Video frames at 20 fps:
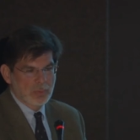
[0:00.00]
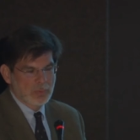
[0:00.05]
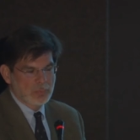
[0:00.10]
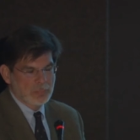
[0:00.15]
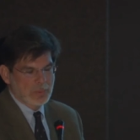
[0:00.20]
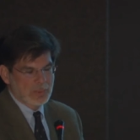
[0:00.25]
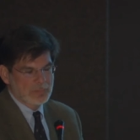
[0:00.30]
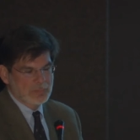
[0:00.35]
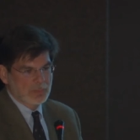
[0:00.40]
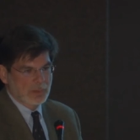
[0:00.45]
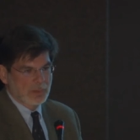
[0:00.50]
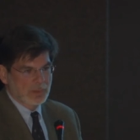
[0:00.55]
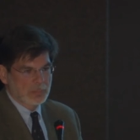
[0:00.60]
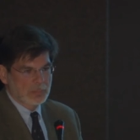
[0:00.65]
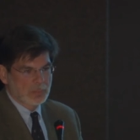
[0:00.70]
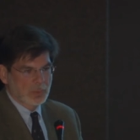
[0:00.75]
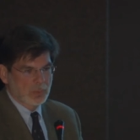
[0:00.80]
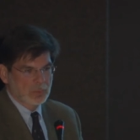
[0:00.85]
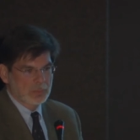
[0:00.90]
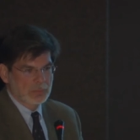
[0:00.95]
especially
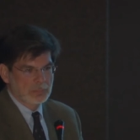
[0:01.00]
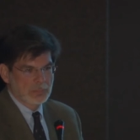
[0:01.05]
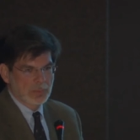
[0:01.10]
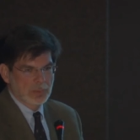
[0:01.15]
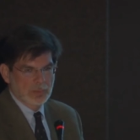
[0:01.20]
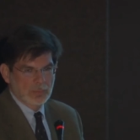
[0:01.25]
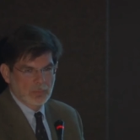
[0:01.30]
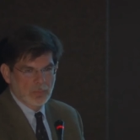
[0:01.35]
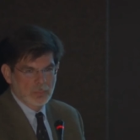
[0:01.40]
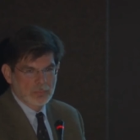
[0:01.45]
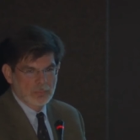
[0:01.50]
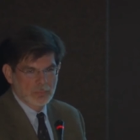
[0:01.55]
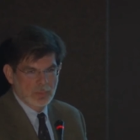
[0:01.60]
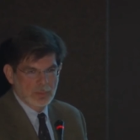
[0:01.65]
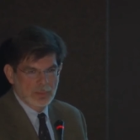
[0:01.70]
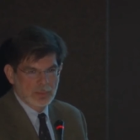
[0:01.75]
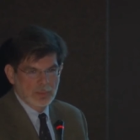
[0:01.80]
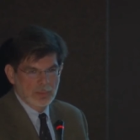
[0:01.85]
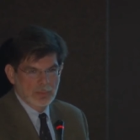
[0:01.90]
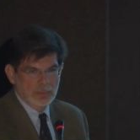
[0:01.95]
abroad, but hopefully
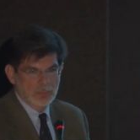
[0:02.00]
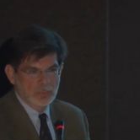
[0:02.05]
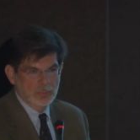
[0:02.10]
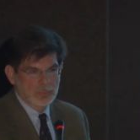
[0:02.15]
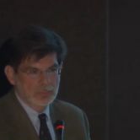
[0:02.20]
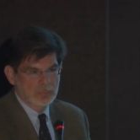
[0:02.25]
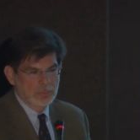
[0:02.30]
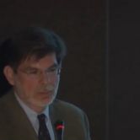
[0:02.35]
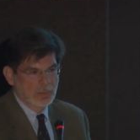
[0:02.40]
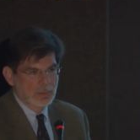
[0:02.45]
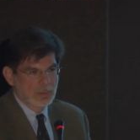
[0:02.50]
here too,